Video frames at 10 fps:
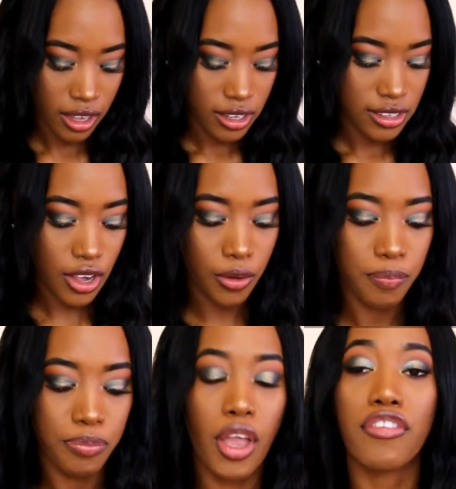So
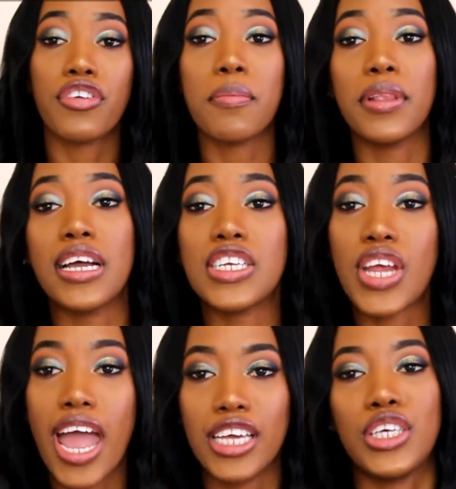for blush,
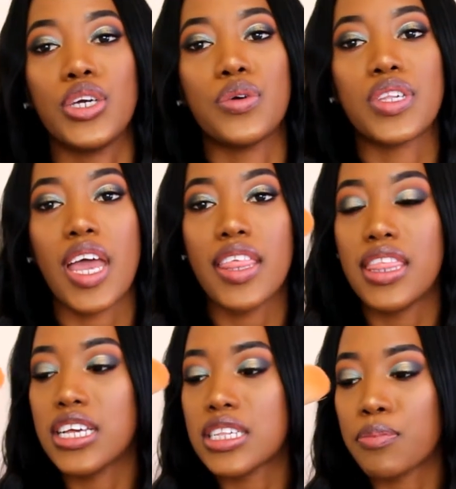I use
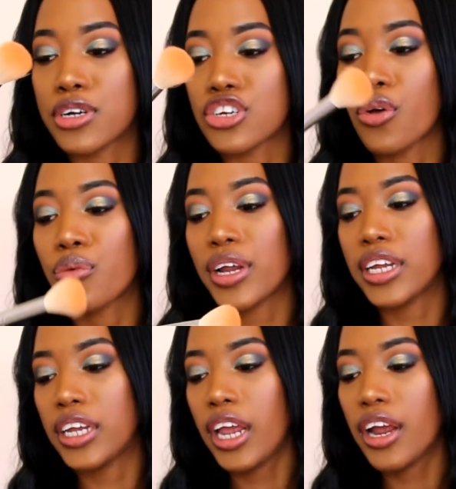this brush right
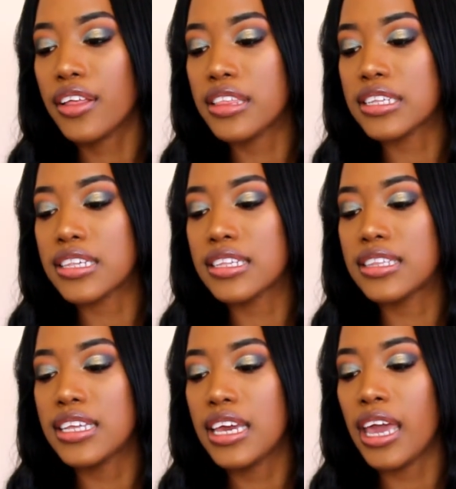here. This is
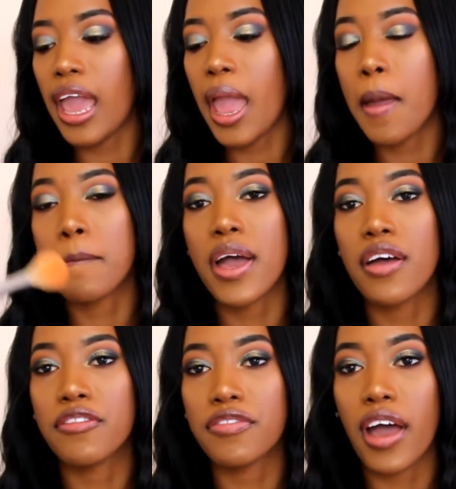the
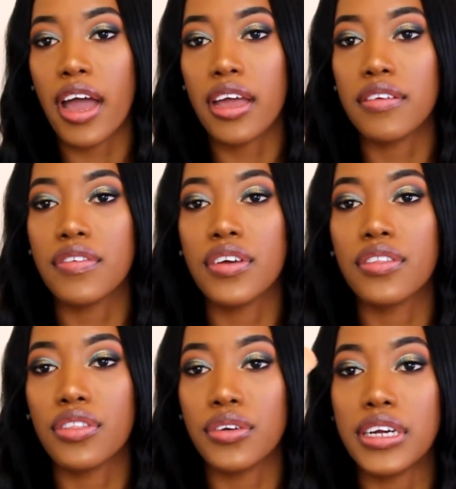
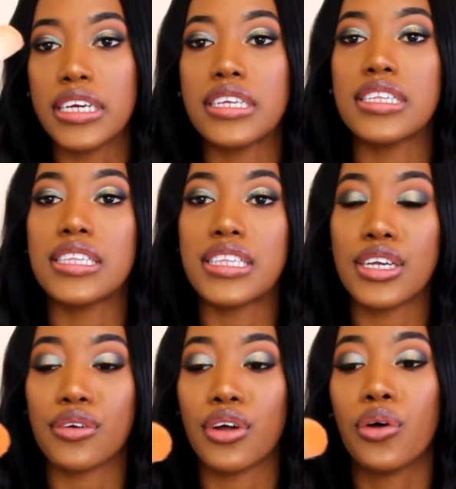
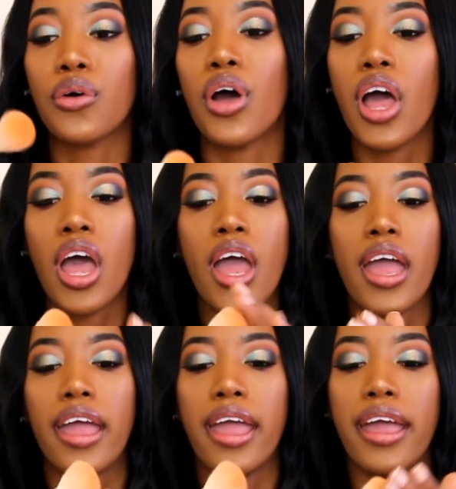M530,
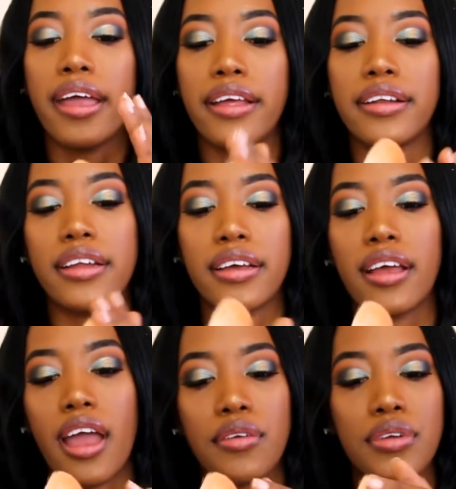and
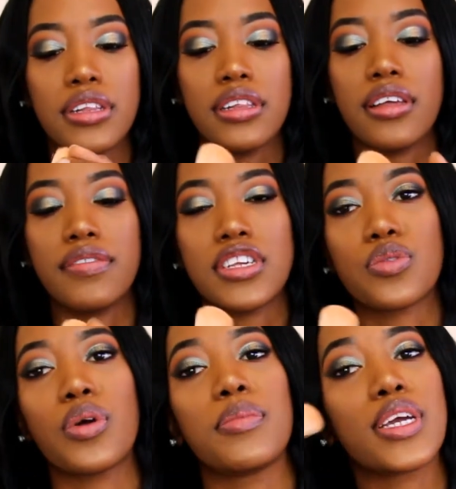I really love this
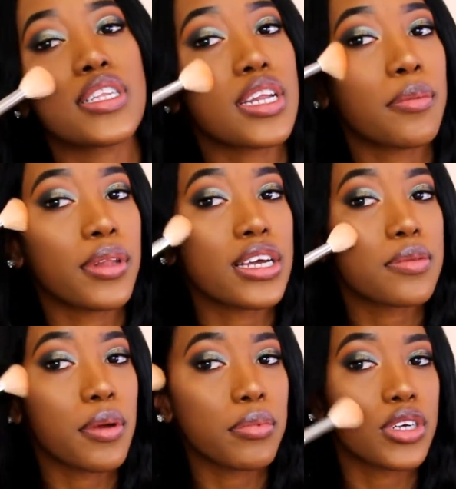one because it applies
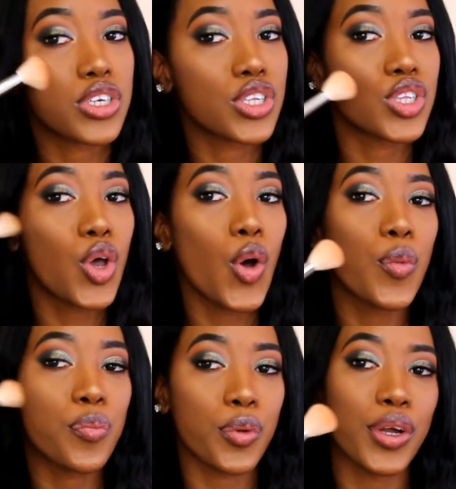my blush
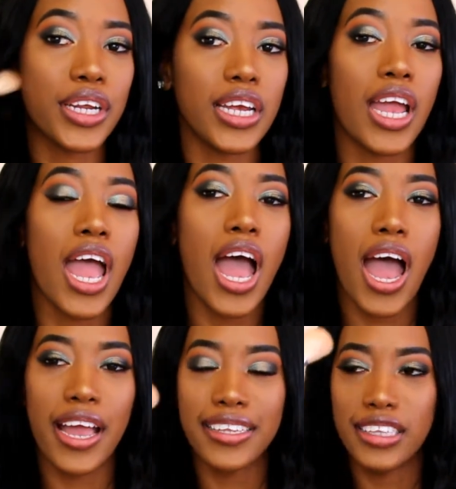so pretty.
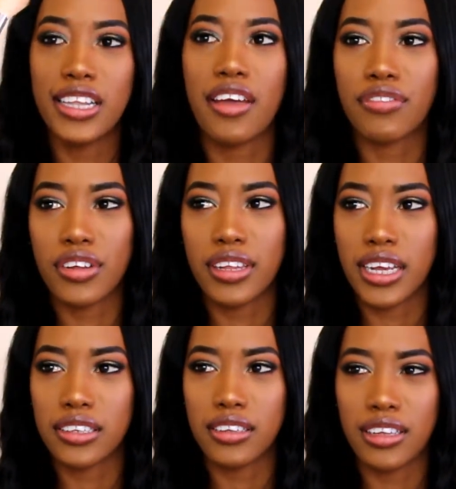I never
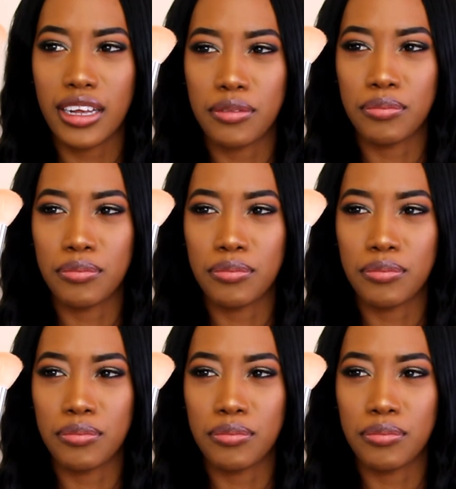liked like